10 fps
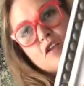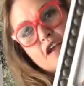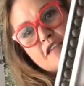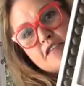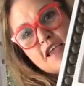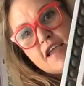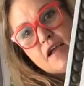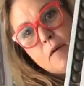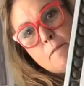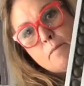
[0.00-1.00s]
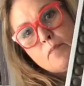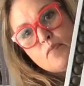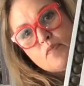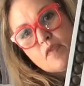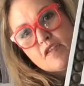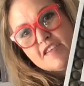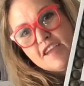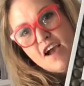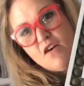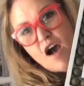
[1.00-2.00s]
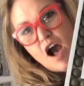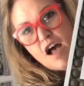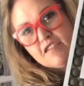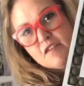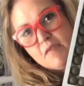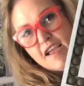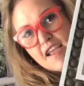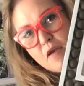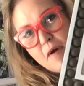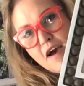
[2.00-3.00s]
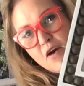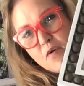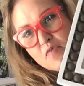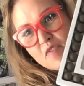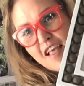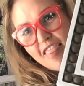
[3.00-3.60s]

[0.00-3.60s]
What do you guys think? See how awesome that came out?